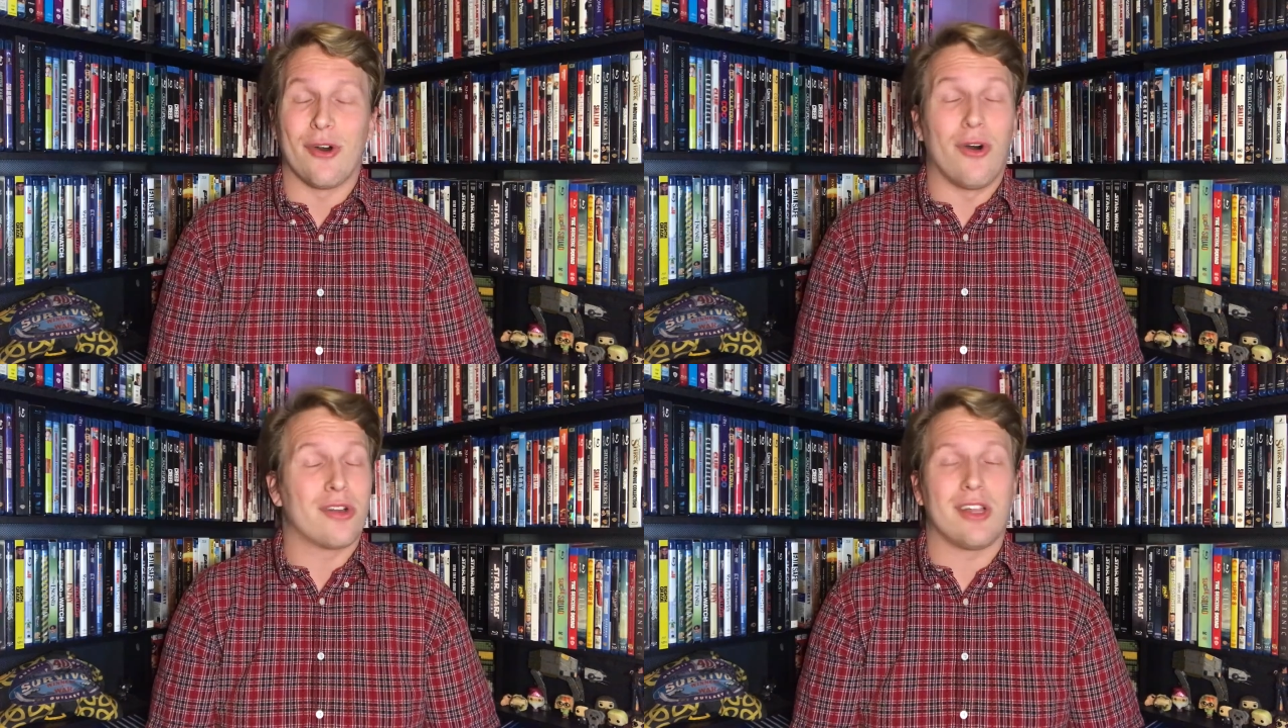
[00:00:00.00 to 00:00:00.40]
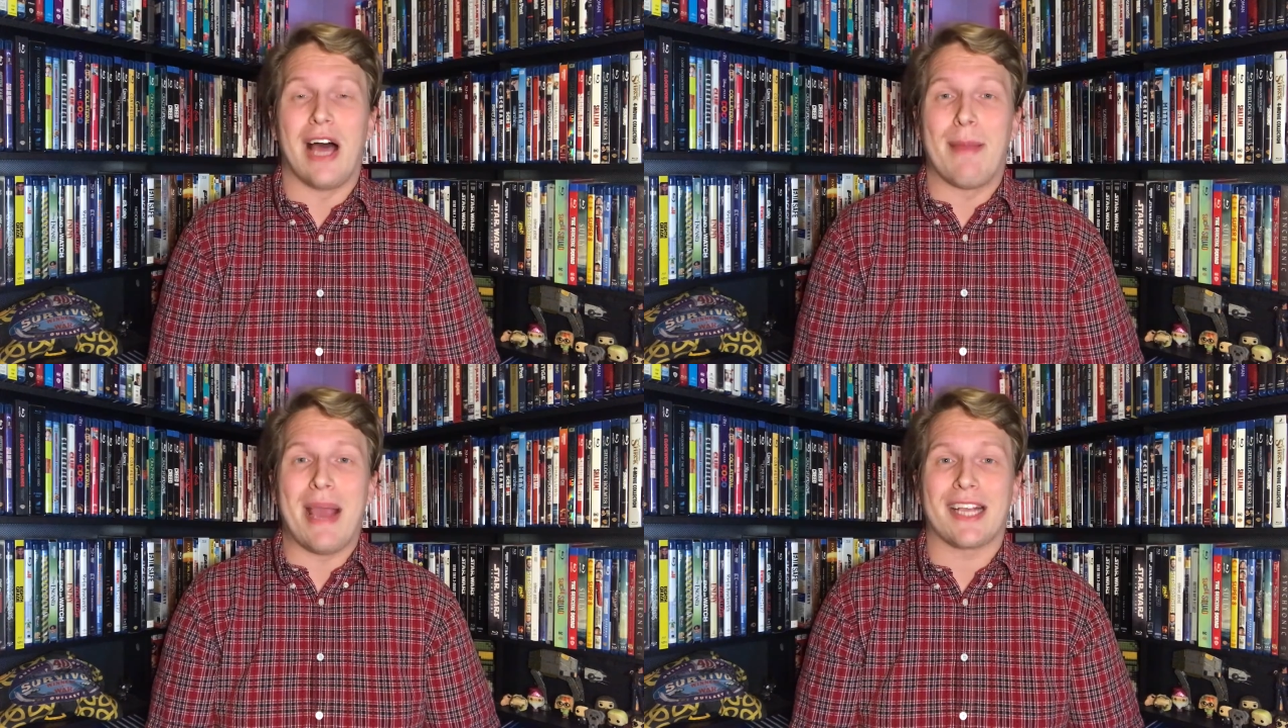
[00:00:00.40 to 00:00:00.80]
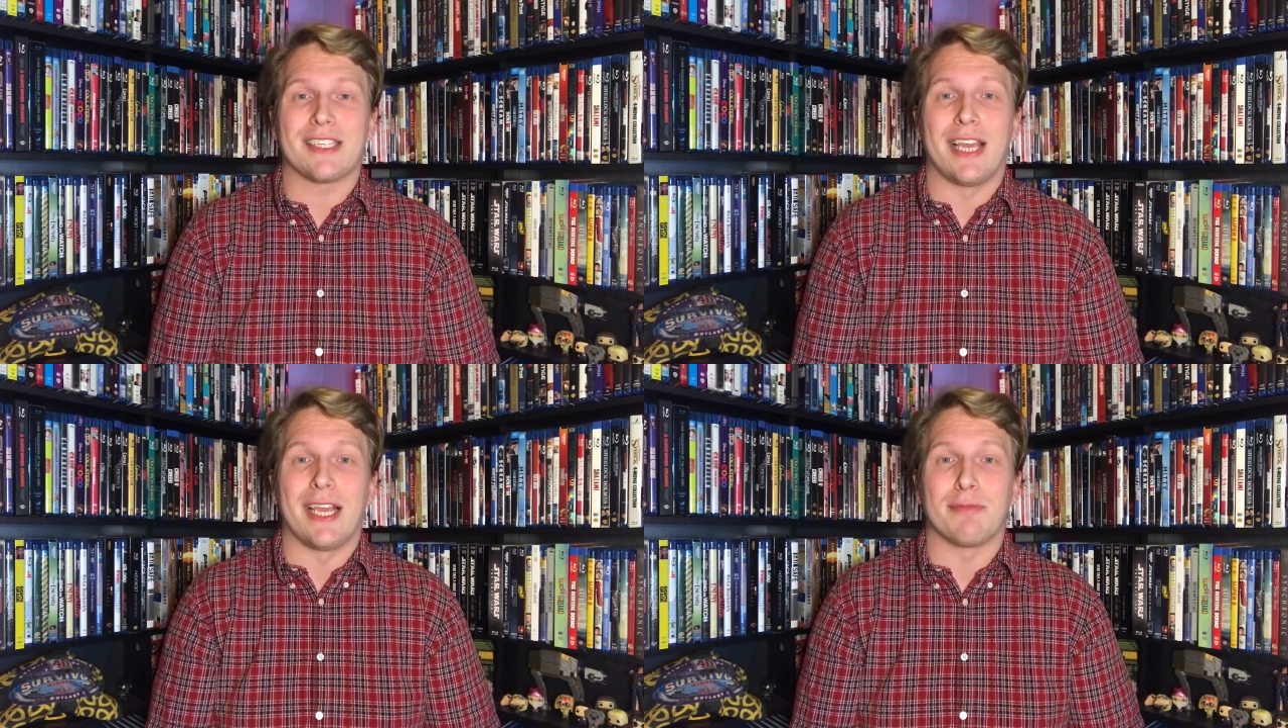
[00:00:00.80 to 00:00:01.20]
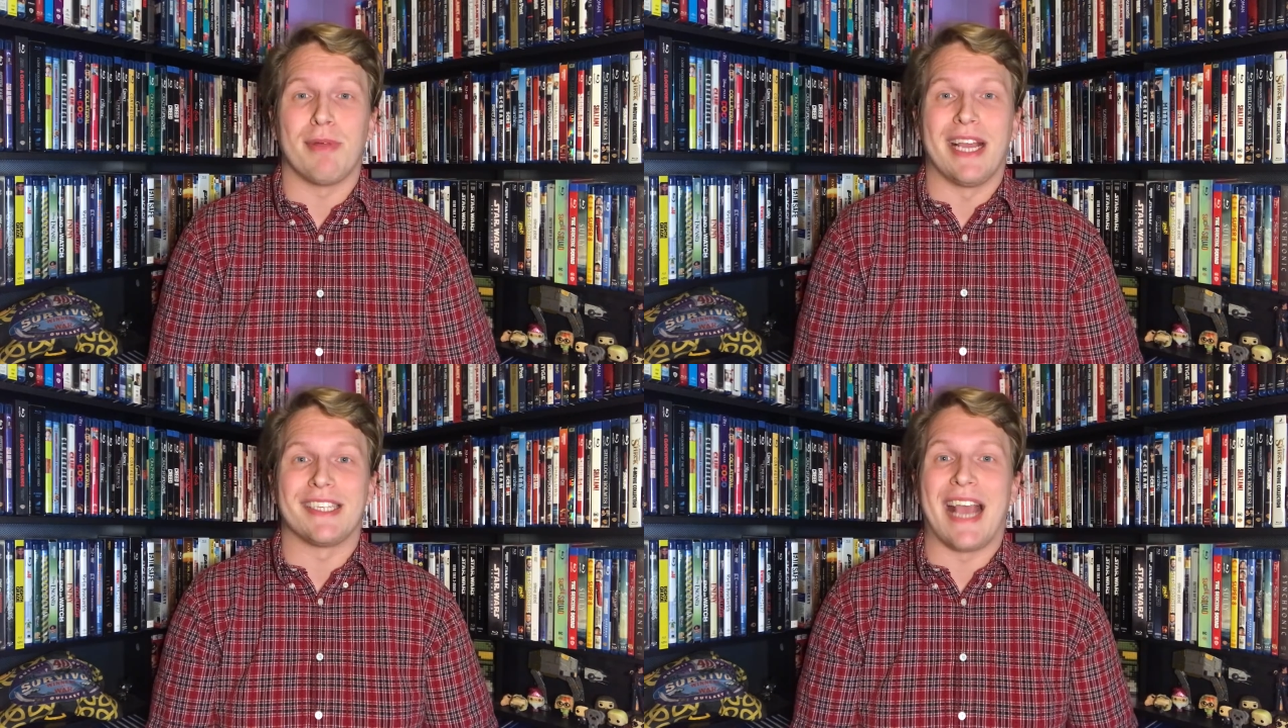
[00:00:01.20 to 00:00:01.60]
whole climax takes
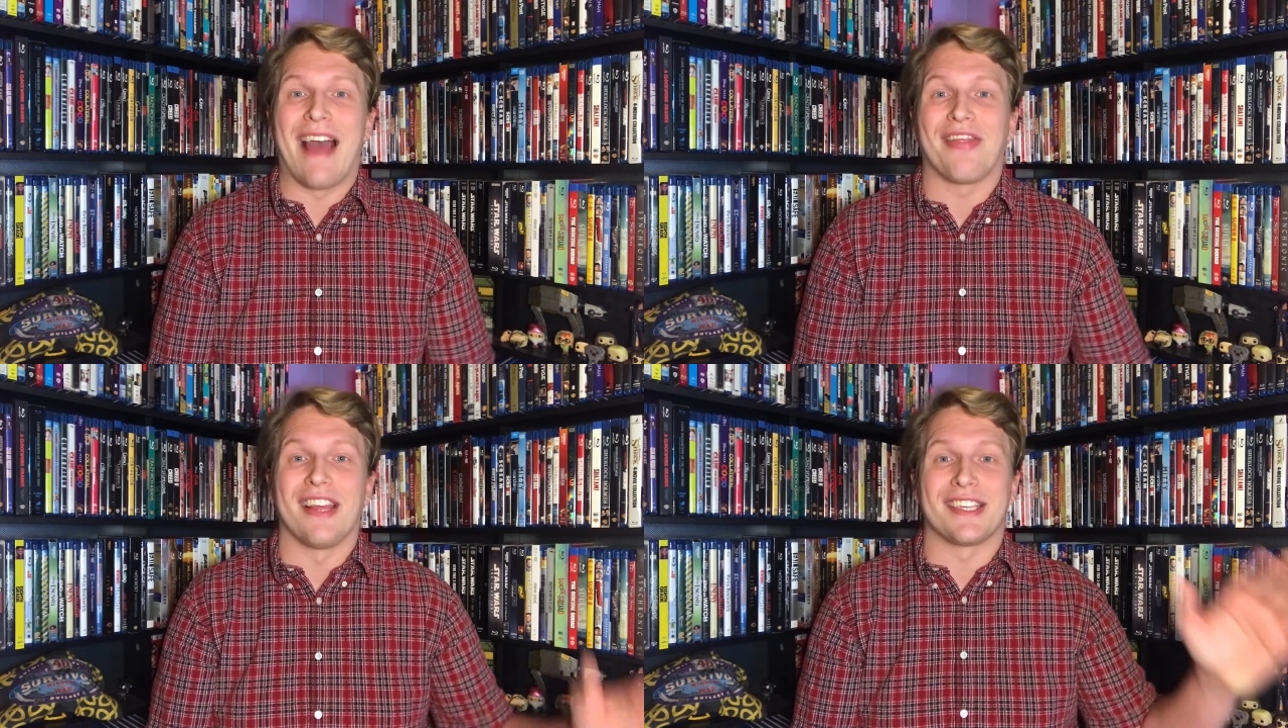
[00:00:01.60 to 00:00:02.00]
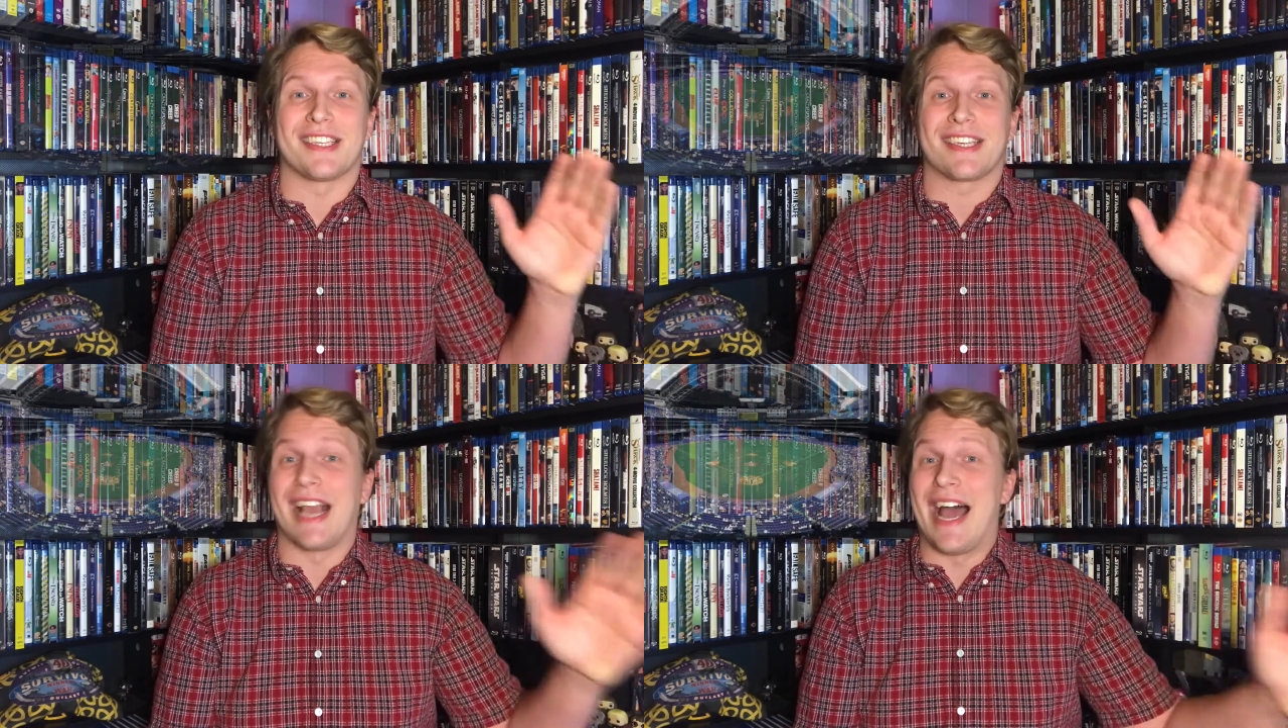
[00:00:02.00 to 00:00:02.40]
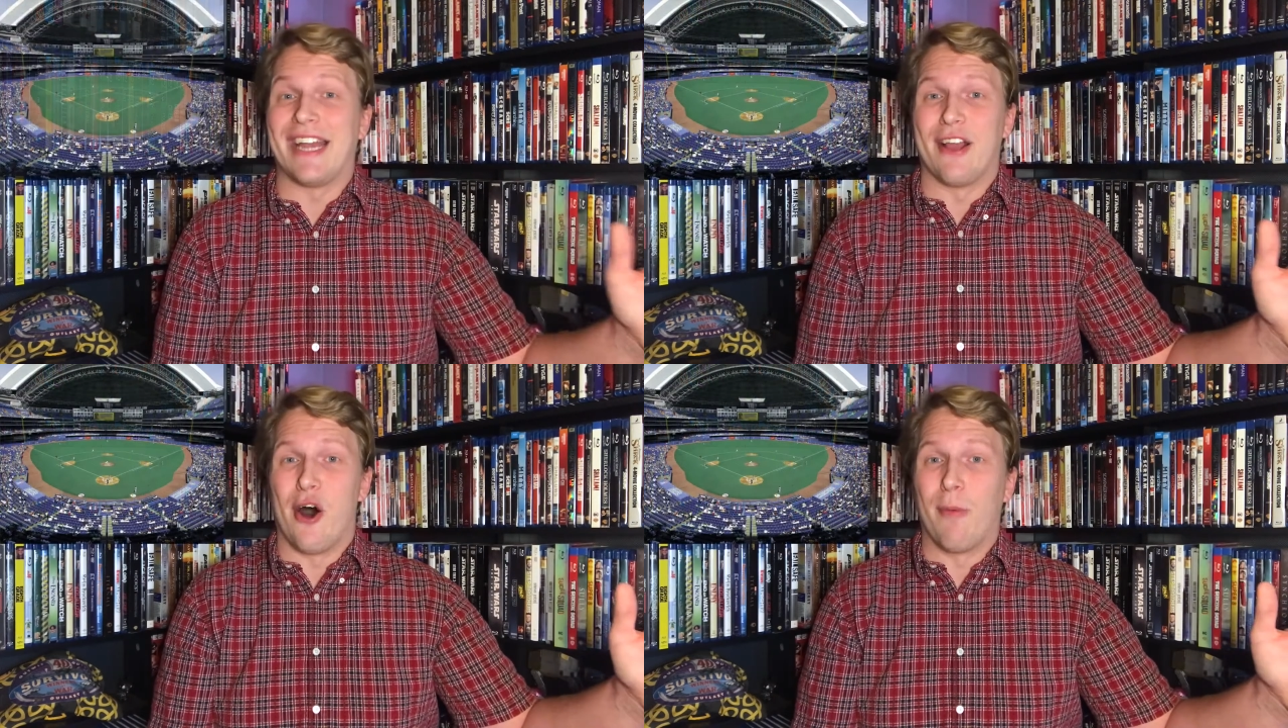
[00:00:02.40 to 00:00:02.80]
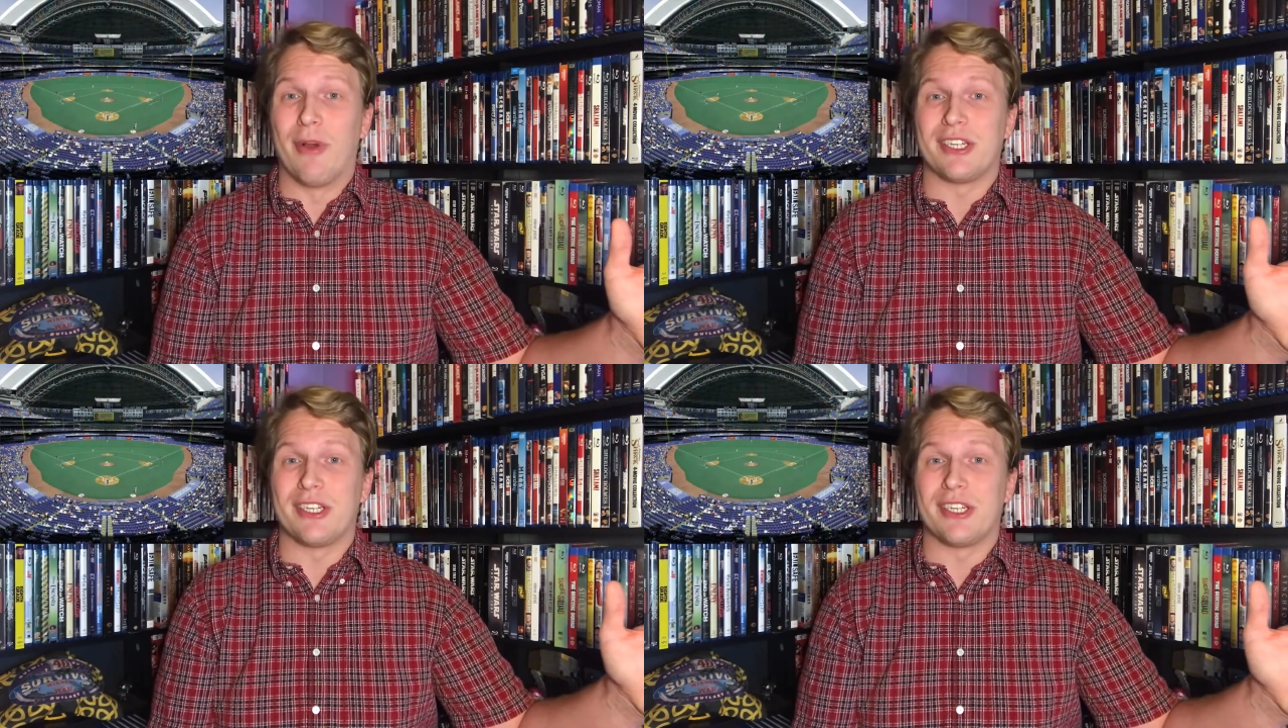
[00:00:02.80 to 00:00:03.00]
place at the Sky Dome,